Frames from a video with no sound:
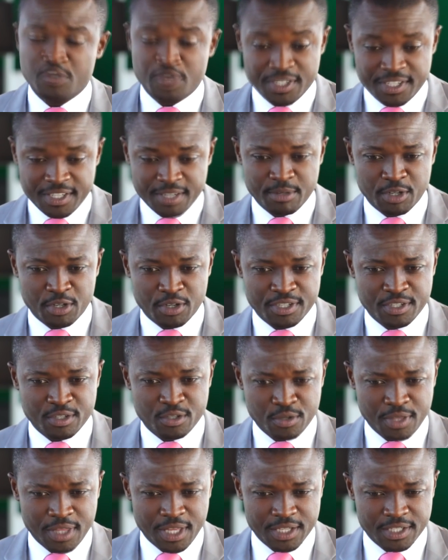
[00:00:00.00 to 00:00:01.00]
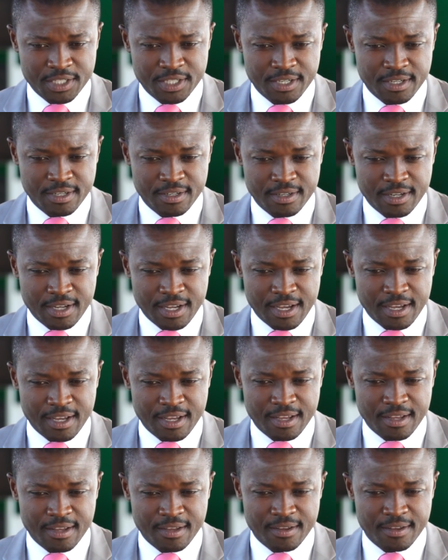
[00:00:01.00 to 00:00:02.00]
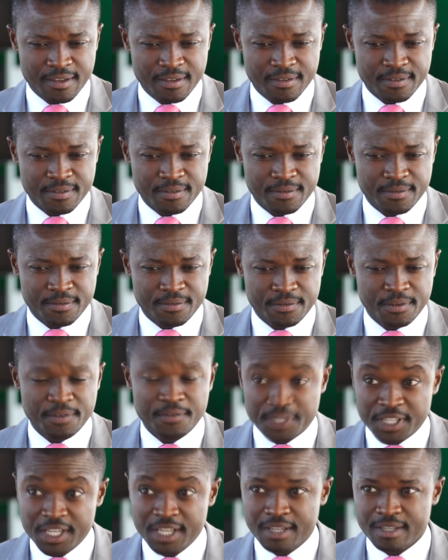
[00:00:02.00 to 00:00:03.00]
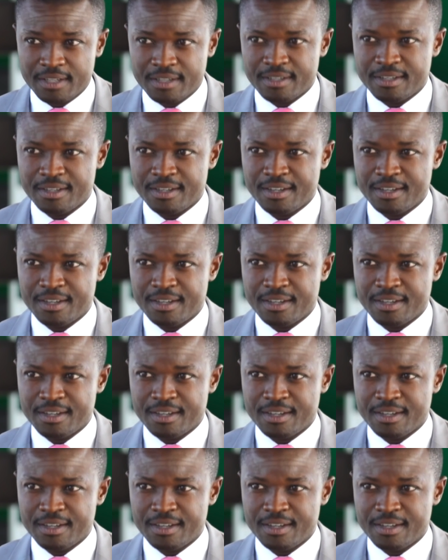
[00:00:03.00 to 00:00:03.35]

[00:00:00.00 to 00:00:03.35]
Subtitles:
Interesting, because in 2015,